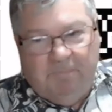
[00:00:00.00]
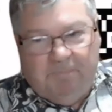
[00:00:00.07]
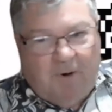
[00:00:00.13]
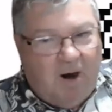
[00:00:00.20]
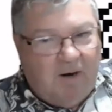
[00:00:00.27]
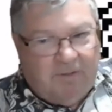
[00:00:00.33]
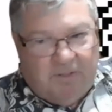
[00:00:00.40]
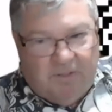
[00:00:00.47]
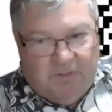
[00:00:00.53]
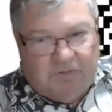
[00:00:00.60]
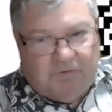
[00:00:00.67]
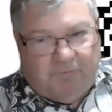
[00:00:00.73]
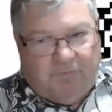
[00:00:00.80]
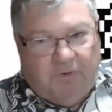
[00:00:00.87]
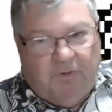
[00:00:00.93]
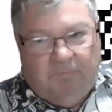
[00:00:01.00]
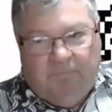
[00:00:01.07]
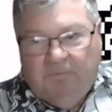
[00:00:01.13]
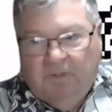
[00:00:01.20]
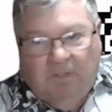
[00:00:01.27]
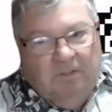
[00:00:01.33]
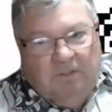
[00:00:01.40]
partners for
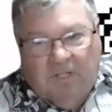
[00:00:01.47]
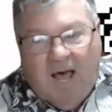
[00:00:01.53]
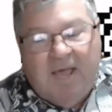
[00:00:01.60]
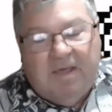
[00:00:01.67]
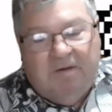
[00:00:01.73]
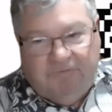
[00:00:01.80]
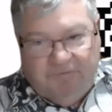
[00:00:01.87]
life,